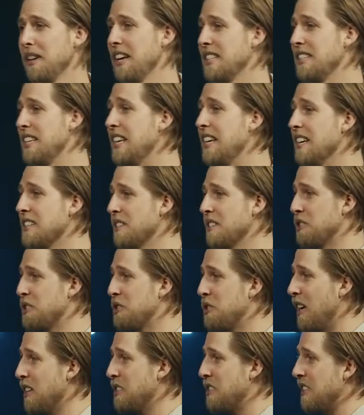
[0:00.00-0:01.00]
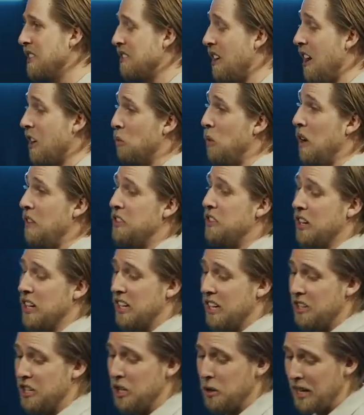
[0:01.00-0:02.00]
as he gets instructions on what they're going
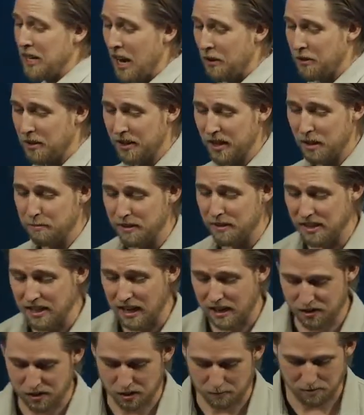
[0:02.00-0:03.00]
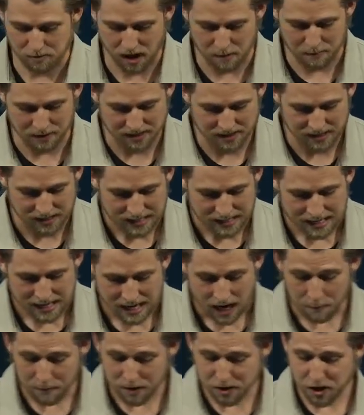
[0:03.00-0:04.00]
to do and how they're going to possess their promise.
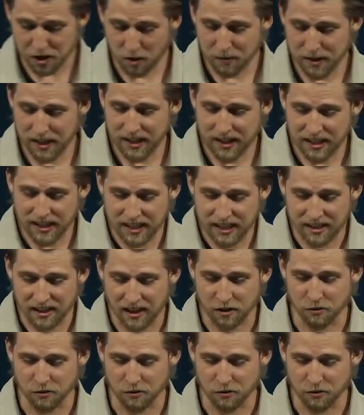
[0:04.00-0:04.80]
I'm going to start reading again in